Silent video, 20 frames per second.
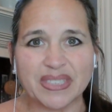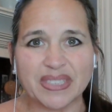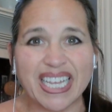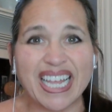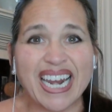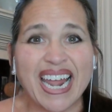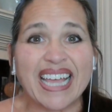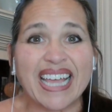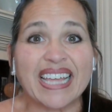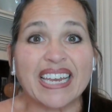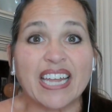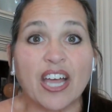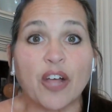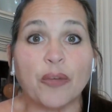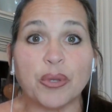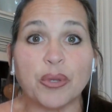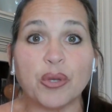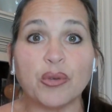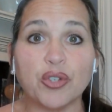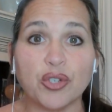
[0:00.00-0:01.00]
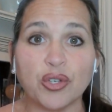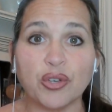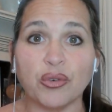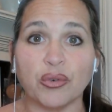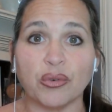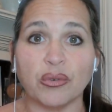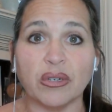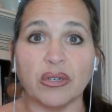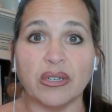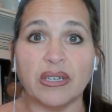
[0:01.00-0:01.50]
And I can help you
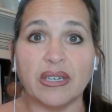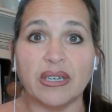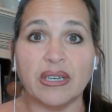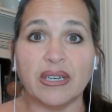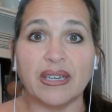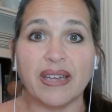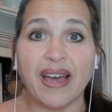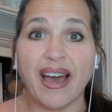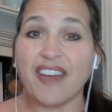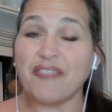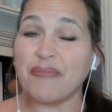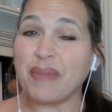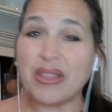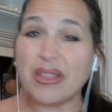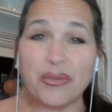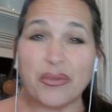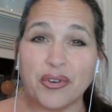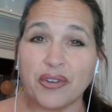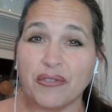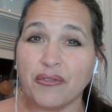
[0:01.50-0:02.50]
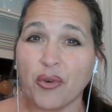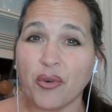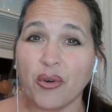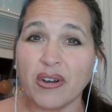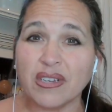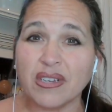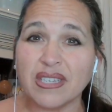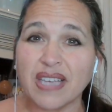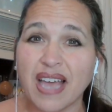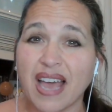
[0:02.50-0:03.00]
too. I've been through
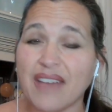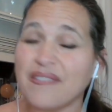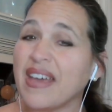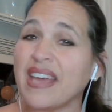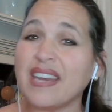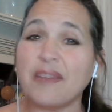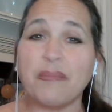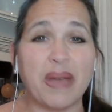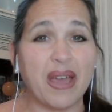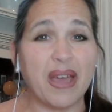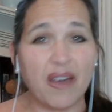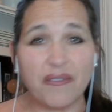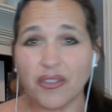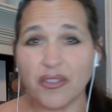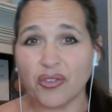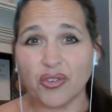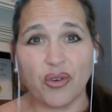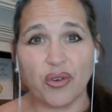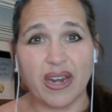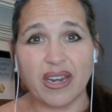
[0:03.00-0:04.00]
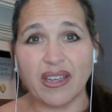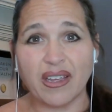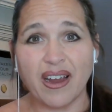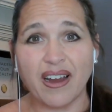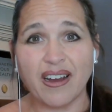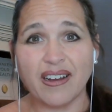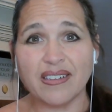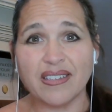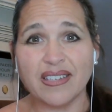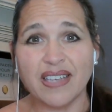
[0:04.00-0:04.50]
divorce. I've had to pay off those credit
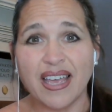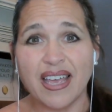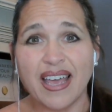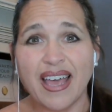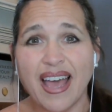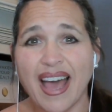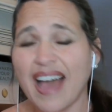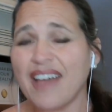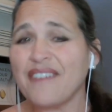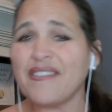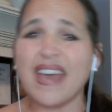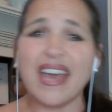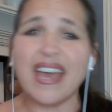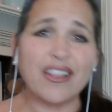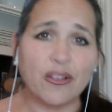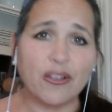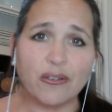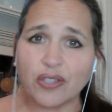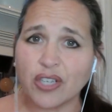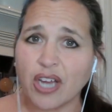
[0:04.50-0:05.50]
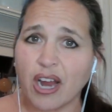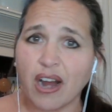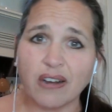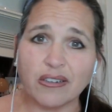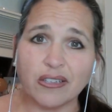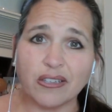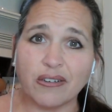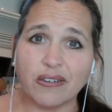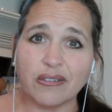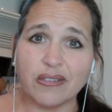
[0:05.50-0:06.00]
cards. I've had those
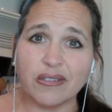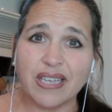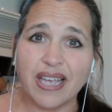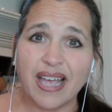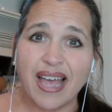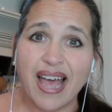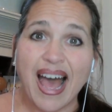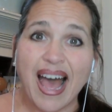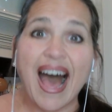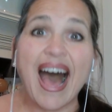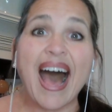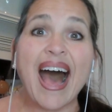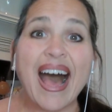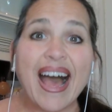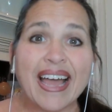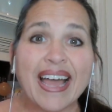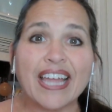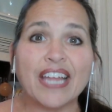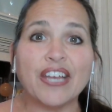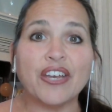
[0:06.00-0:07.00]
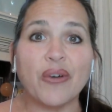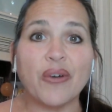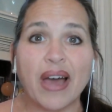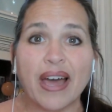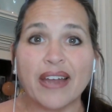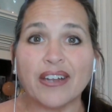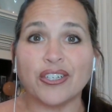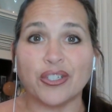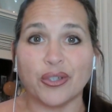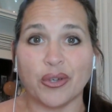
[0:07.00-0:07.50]
car loans. I know
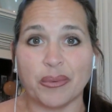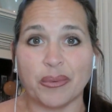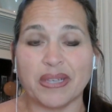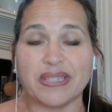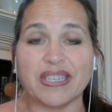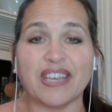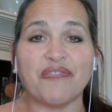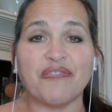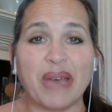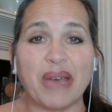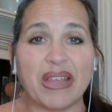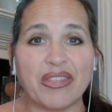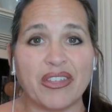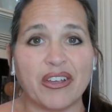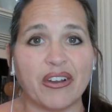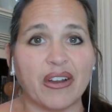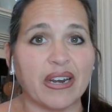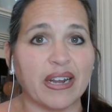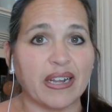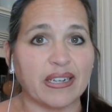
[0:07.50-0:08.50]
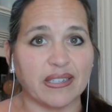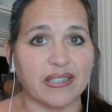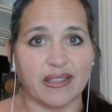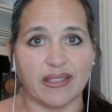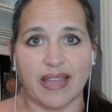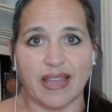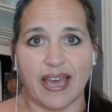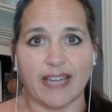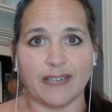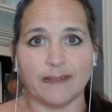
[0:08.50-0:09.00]
how to do it because I've been there and I've
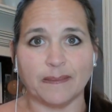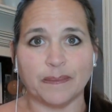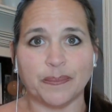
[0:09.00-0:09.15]
done that.